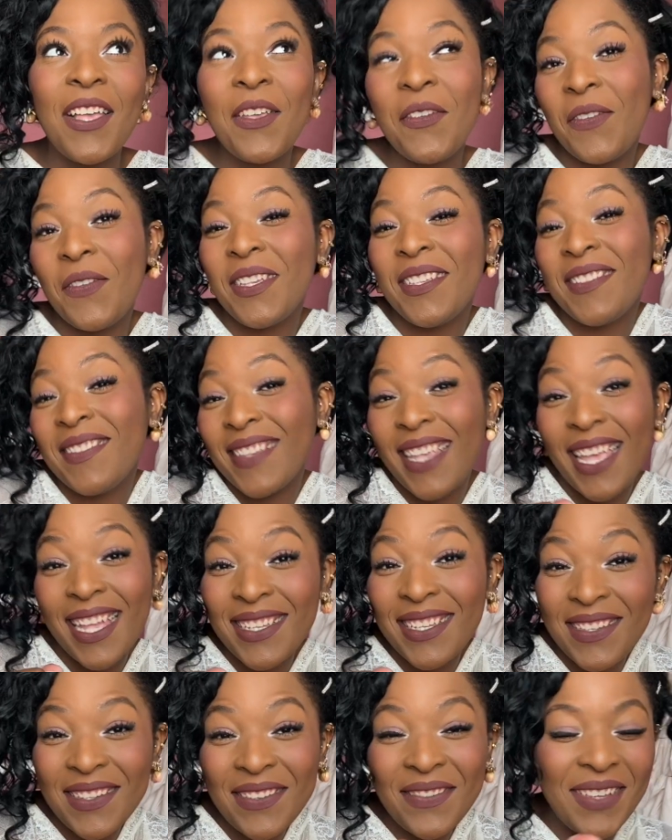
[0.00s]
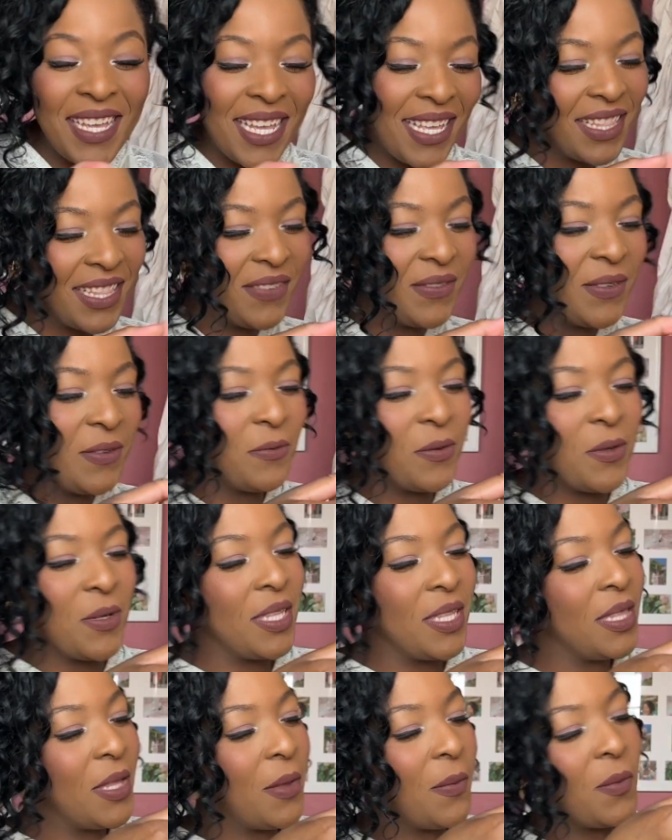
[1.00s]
feel scared to wear them and ruin them,